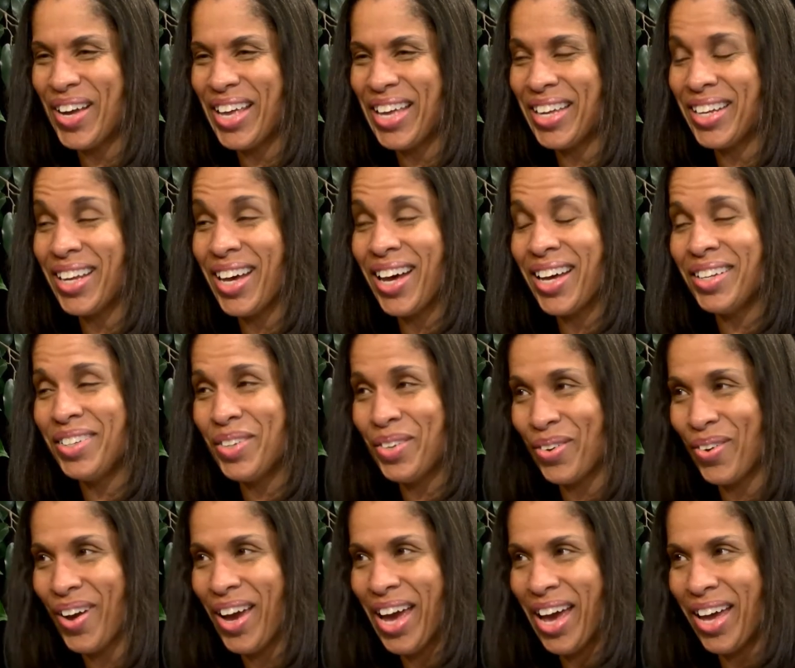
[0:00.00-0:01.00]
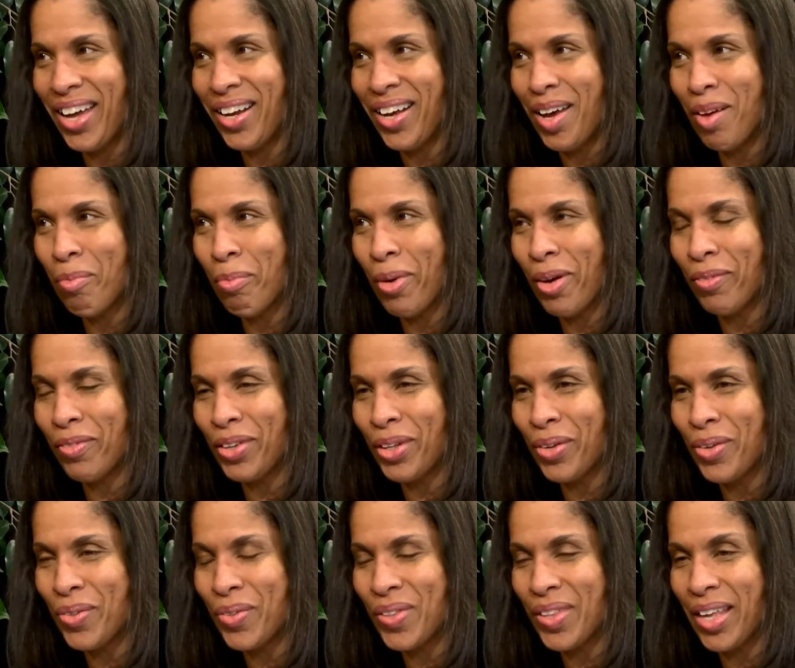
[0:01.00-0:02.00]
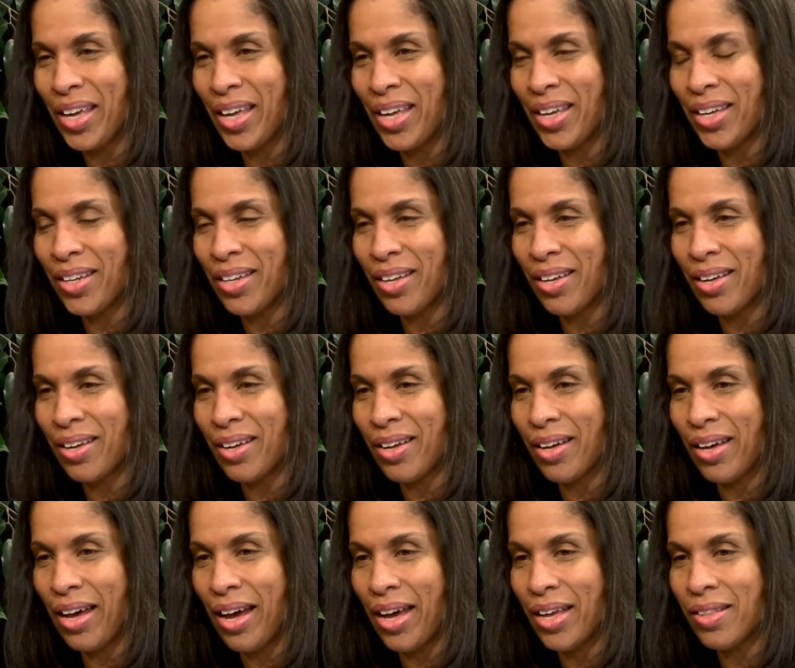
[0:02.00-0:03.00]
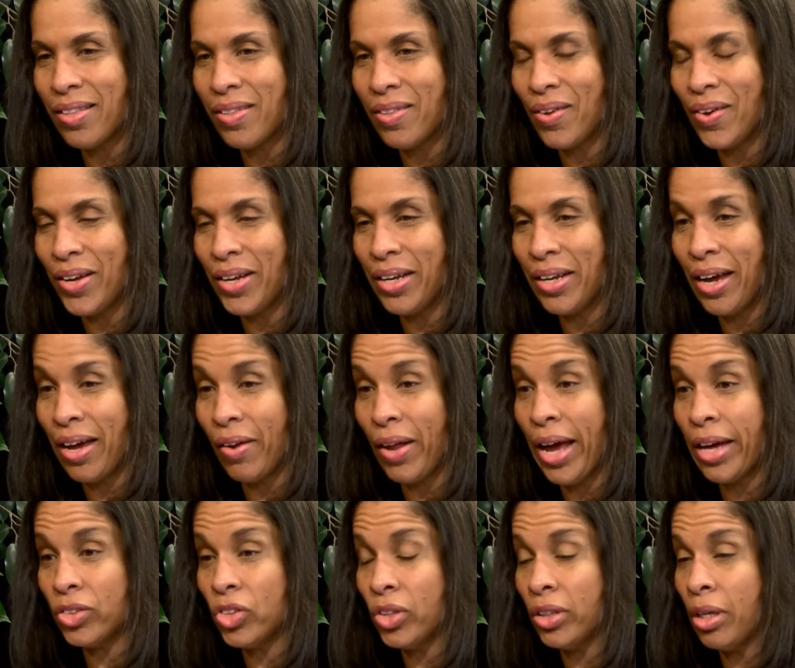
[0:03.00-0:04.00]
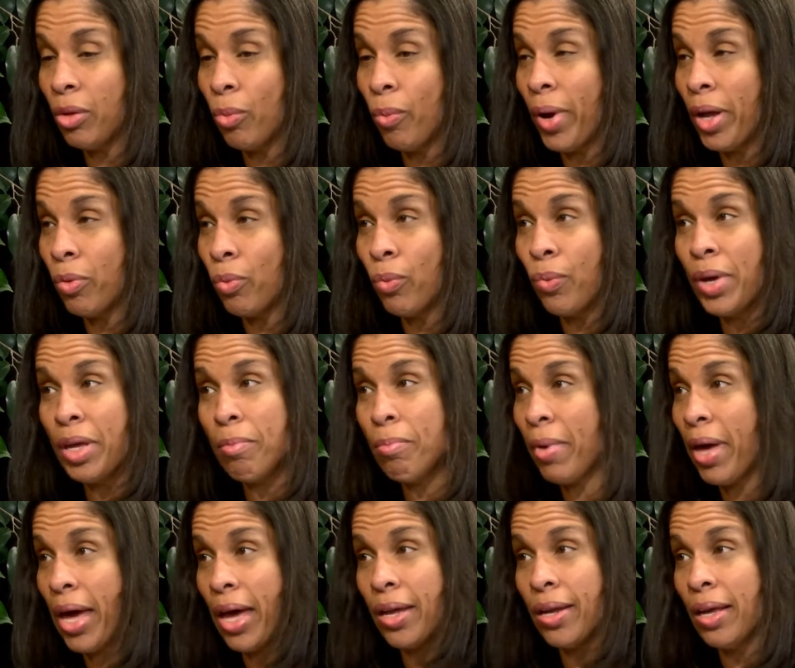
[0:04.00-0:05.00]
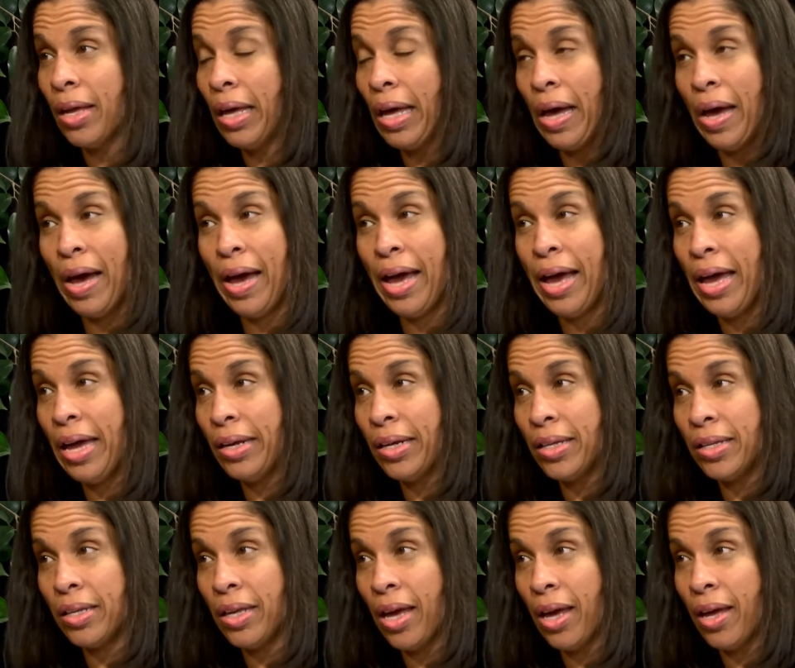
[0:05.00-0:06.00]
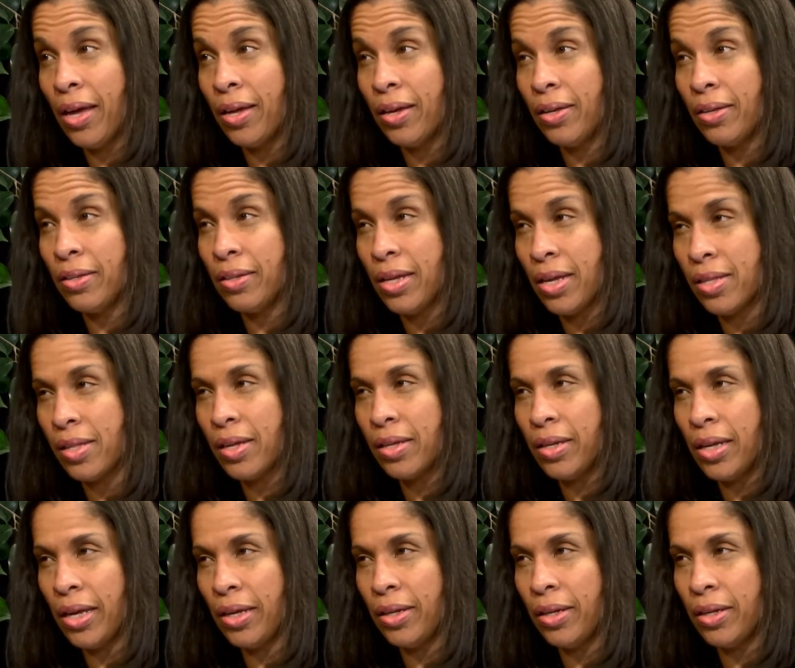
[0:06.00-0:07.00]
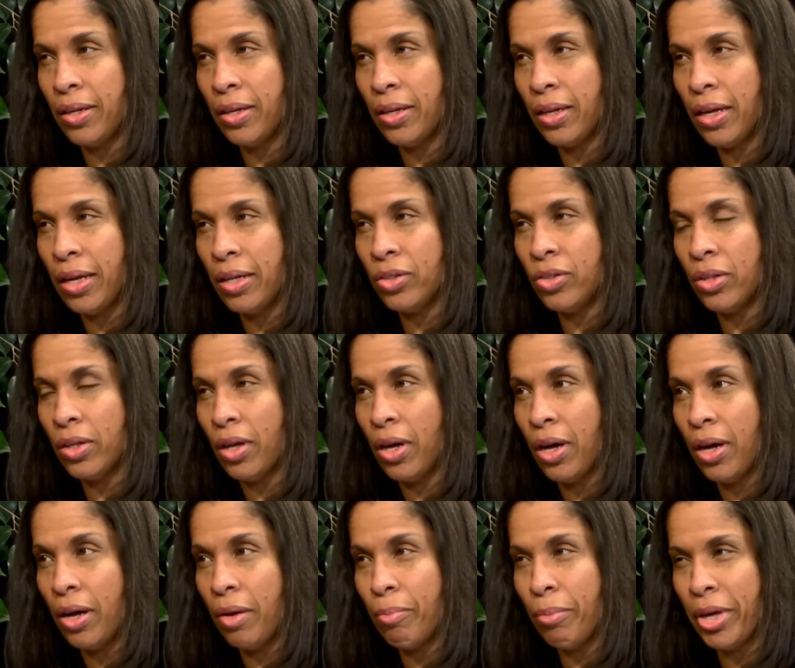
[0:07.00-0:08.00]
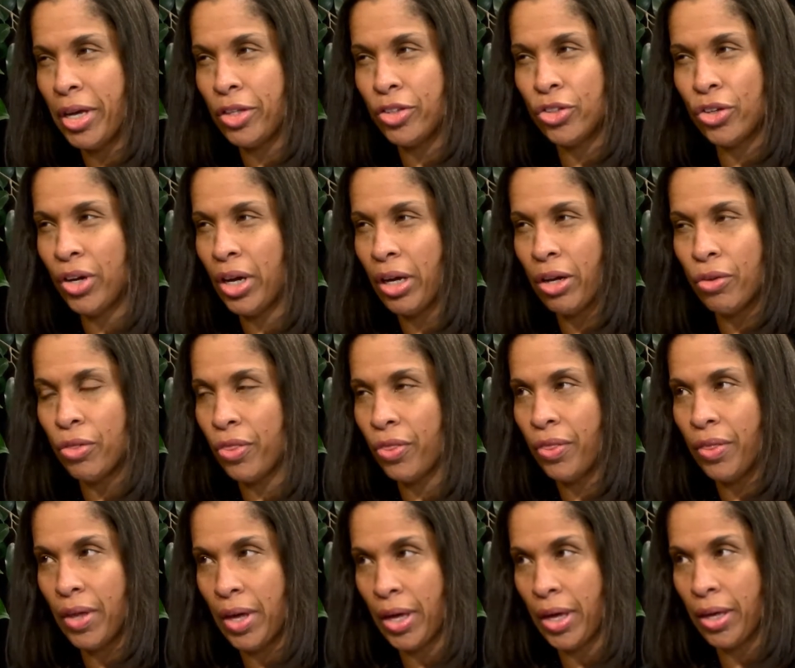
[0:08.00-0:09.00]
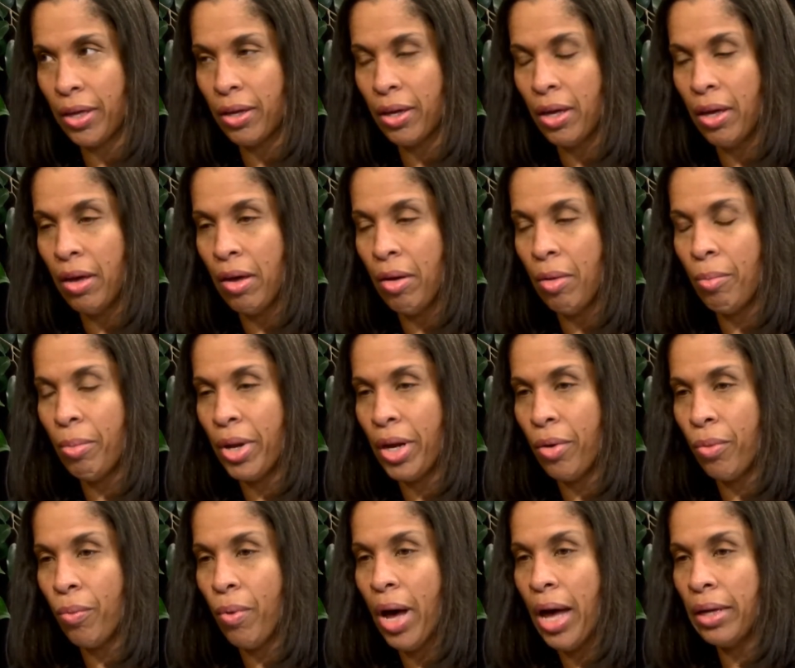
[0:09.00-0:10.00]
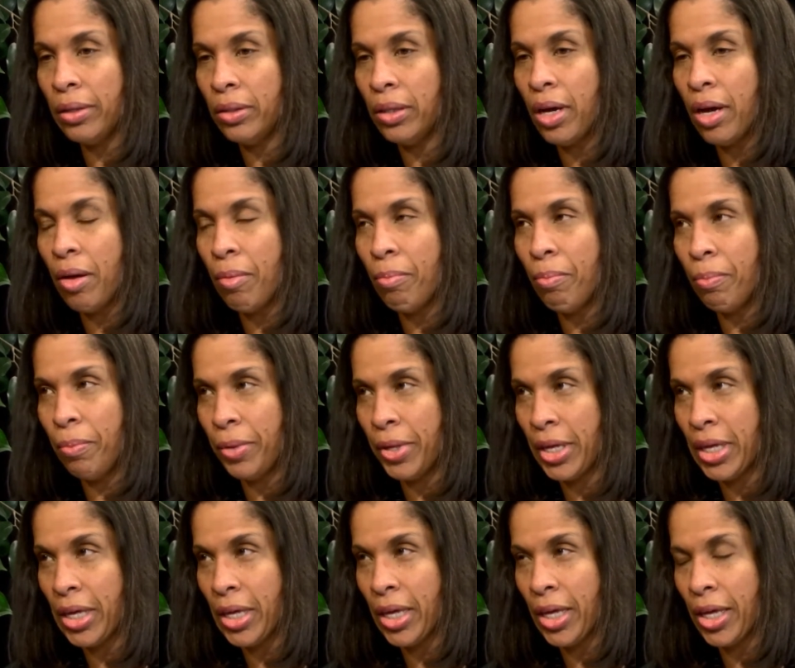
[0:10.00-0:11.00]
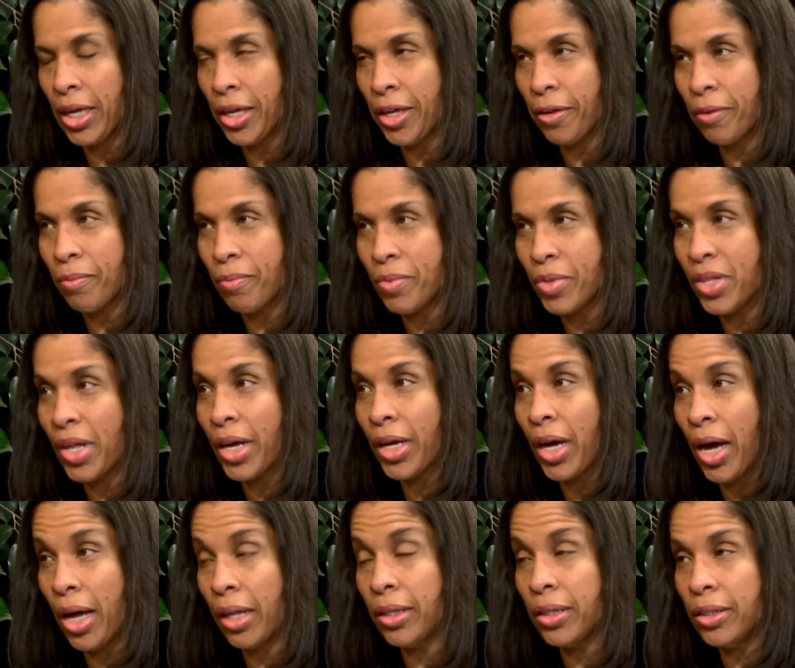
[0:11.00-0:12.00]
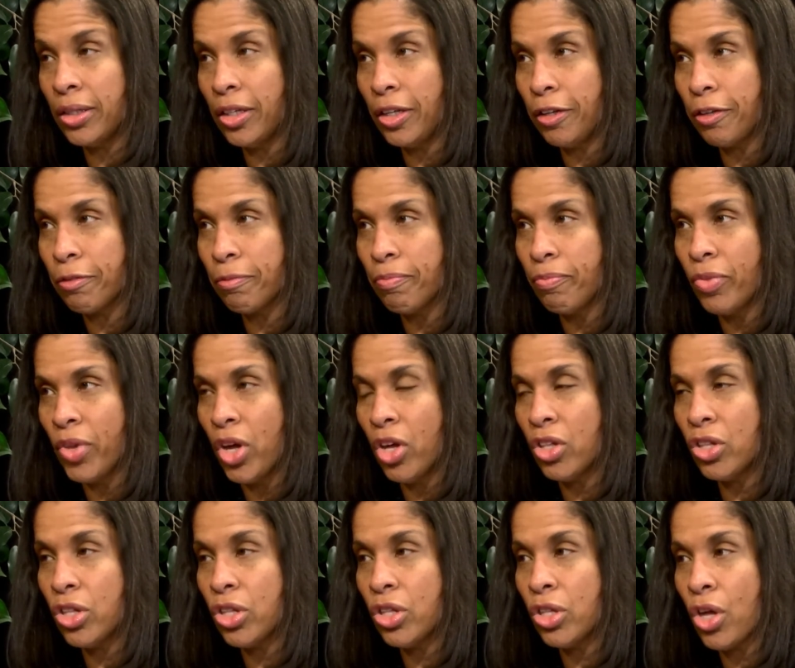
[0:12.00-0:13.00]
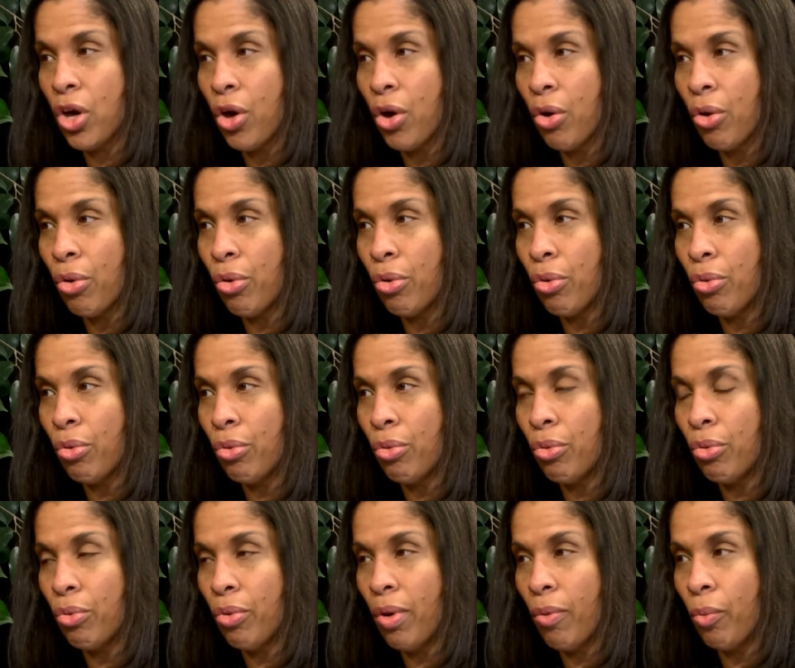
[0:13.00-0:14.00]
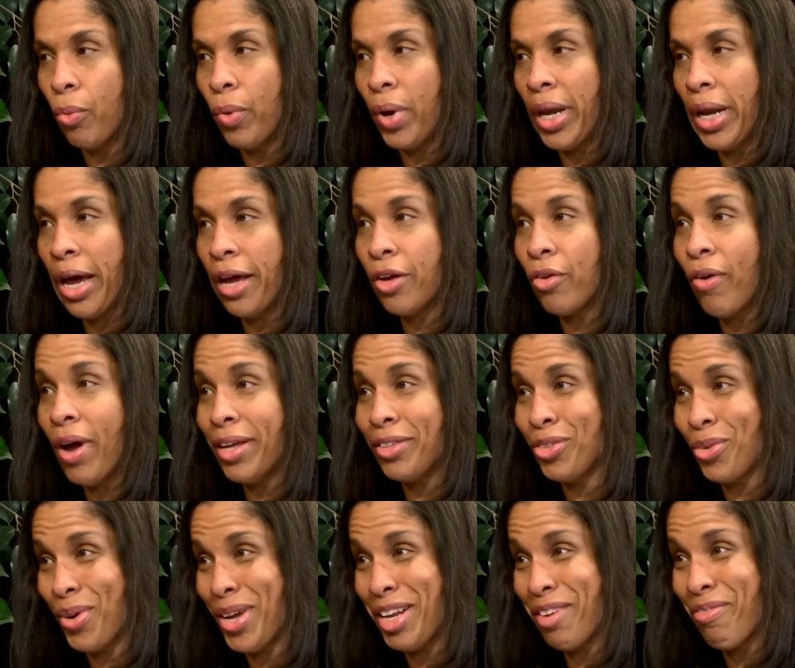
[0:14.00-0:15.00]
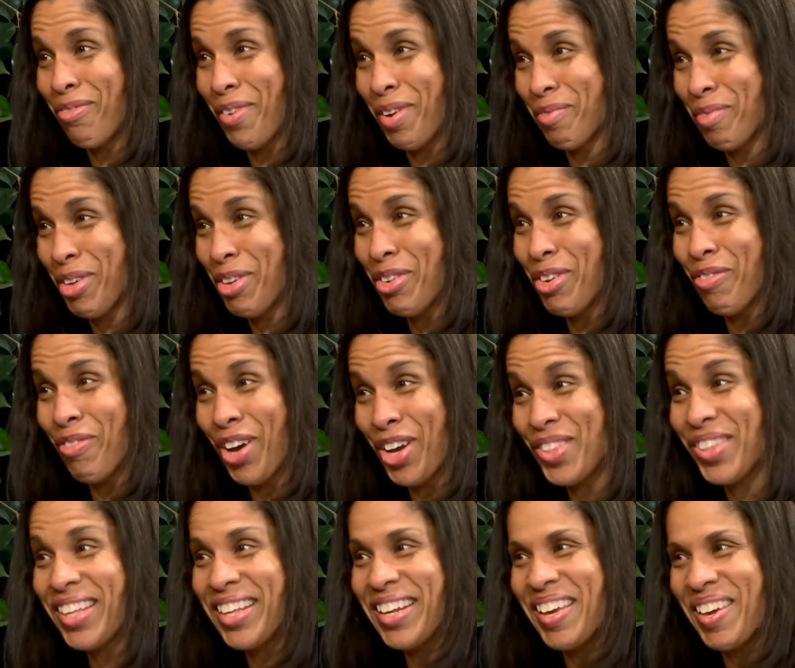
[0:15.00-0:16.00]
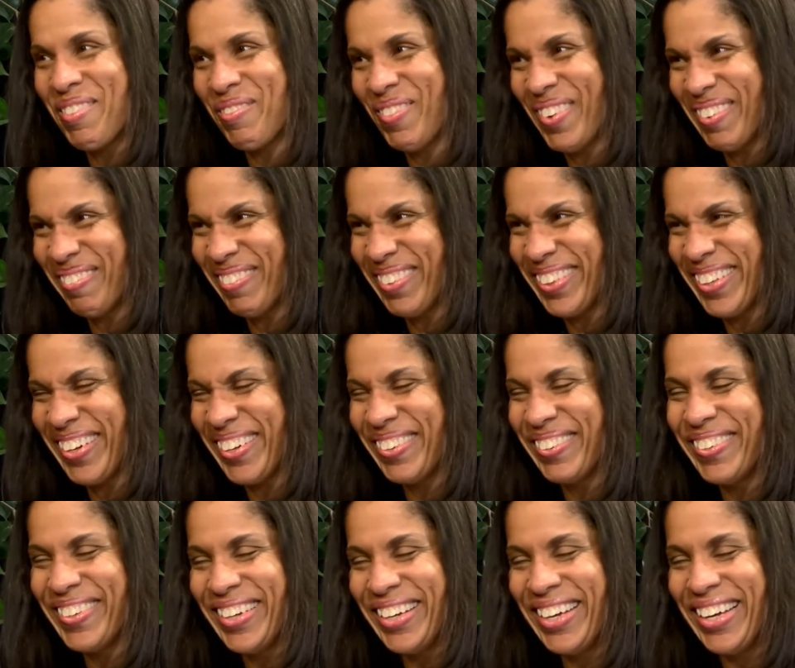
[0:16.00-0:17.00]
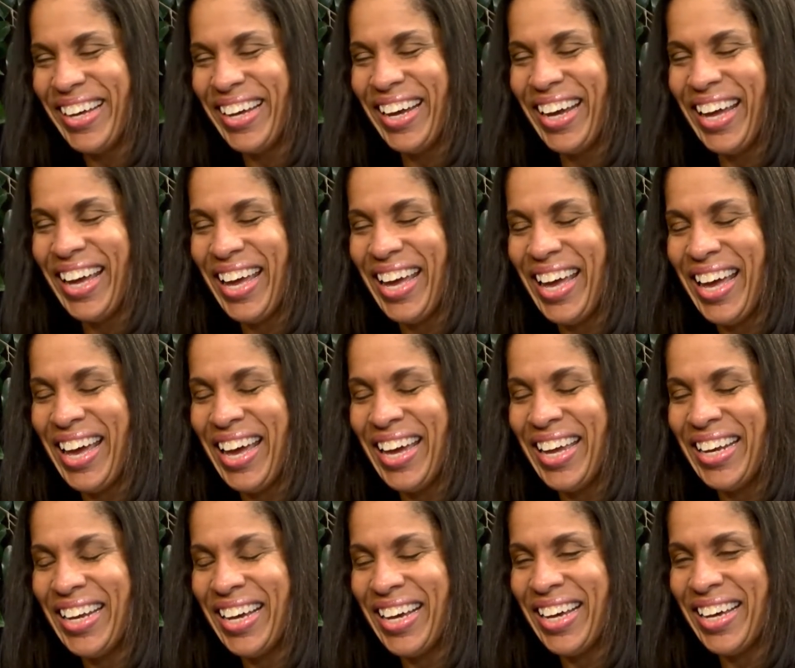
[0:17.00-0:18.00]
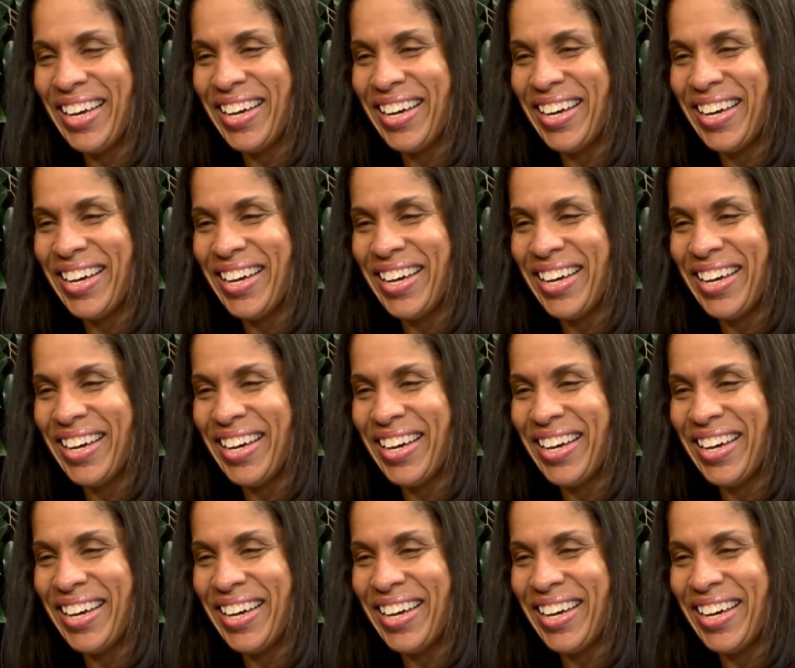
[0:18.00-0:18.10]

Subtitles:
in undergrad at Buffalo State, I started out, actually when we met, I hadn't yet designated an major, I don't think, but it wound up being psychology. Oh, okay. So when I graduated from University of Buffalo, I had